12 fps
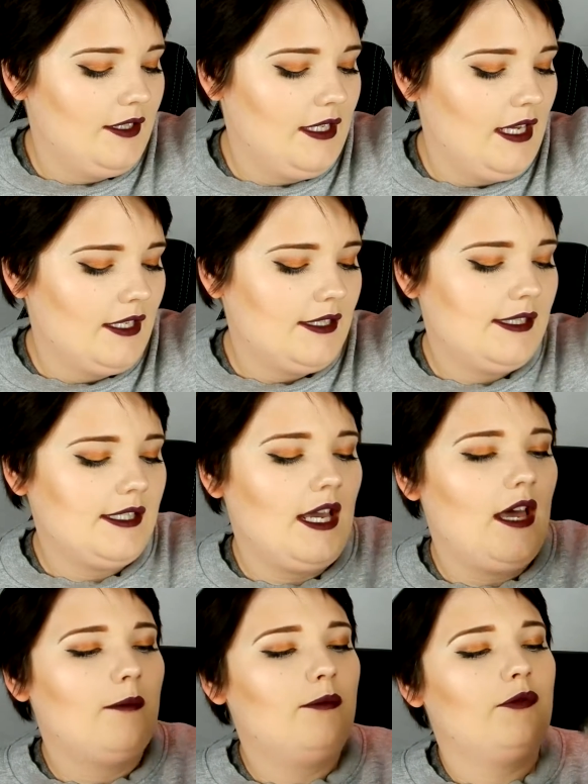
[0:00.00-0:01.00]
Next
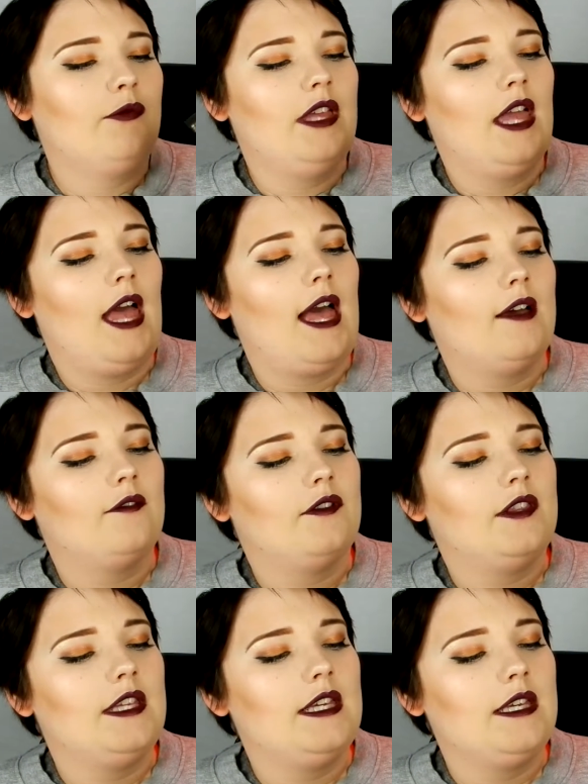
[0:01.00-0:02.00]
up, we have
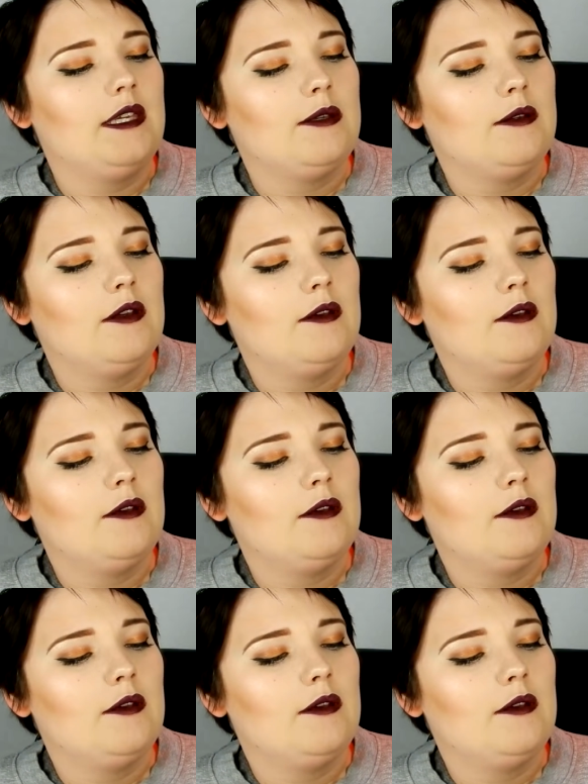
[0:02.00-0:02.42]
the